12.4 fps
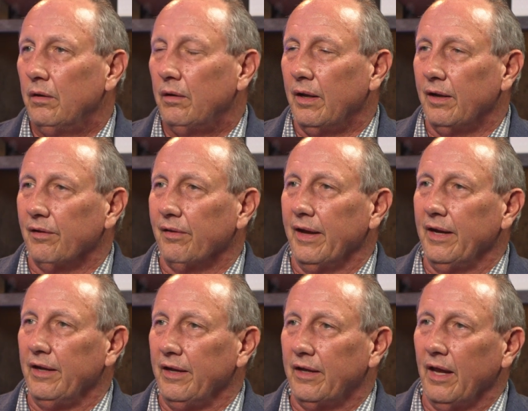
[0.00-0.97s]
and a
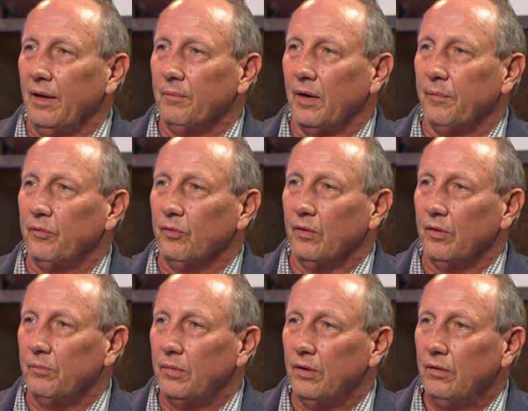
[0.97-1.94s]
lady came up to
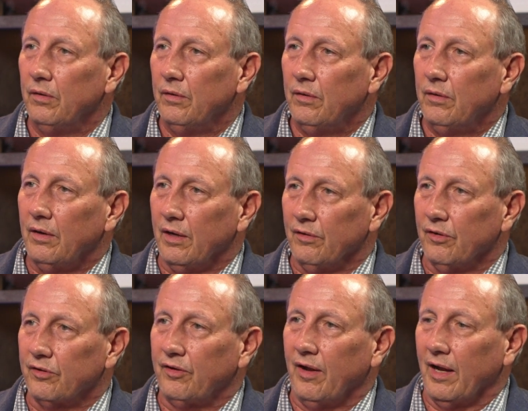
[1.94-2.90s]
him and
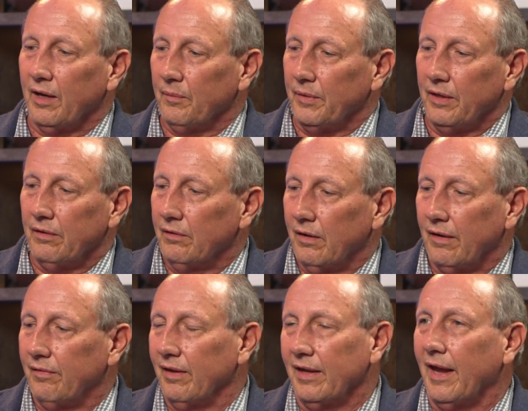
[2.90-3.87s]
looked at him and
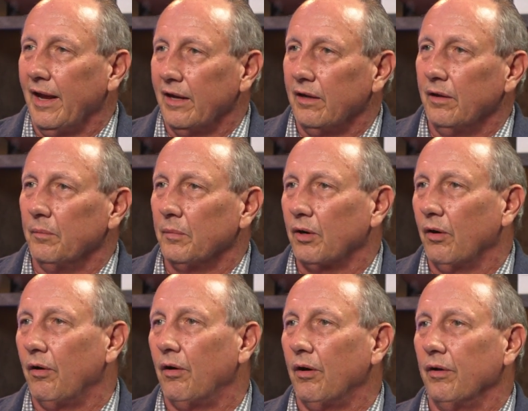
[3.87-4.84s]
I think handed him a
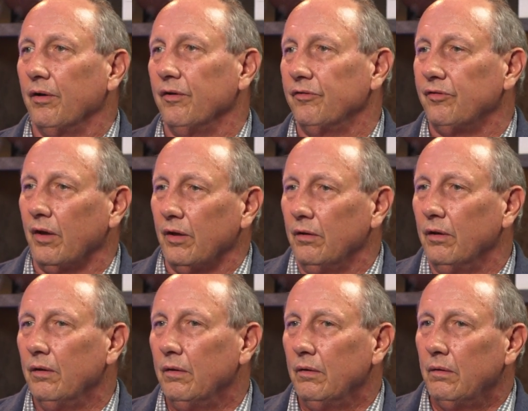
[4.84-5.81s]
card and said,
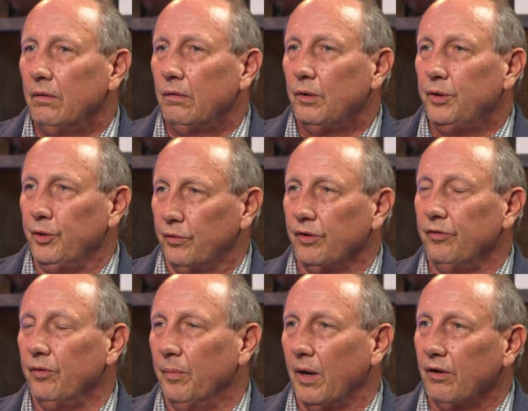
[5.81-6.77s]
"You can
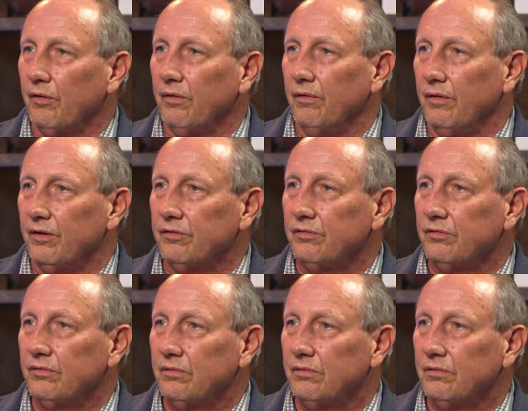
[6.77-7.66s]
do better than this."